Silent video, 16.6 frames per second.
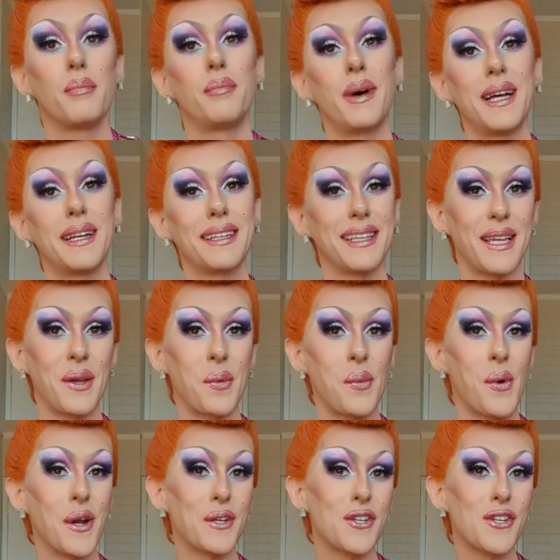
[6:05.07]
but it
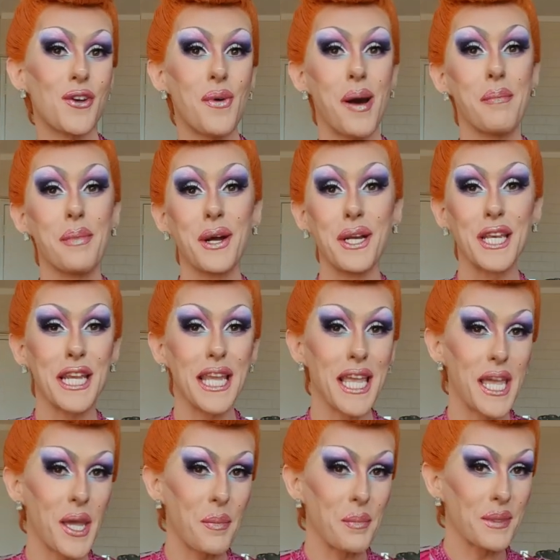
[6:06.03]
won't show up on your
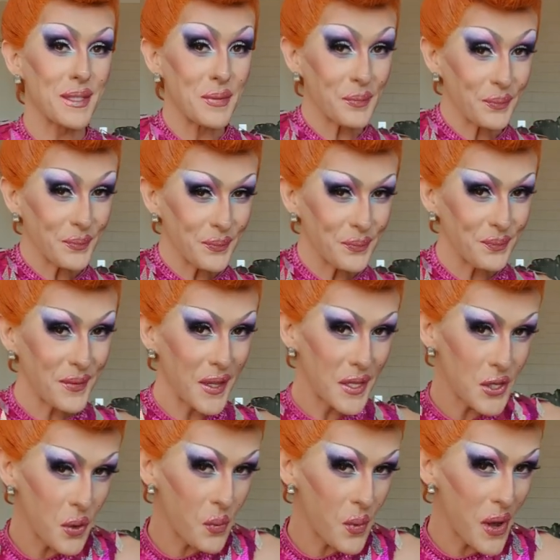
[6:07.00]
hips.
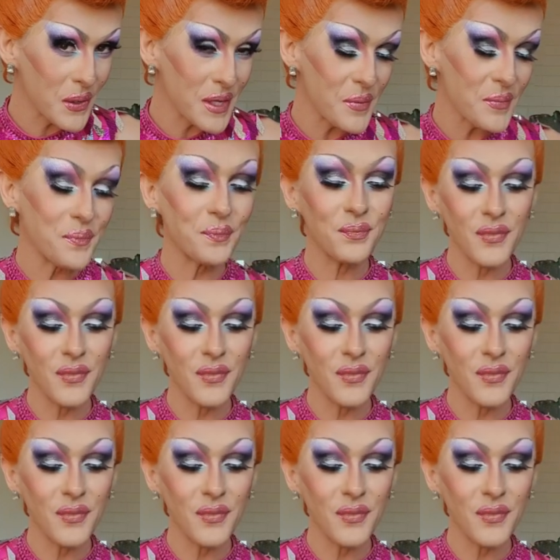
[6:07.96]
You're welcome.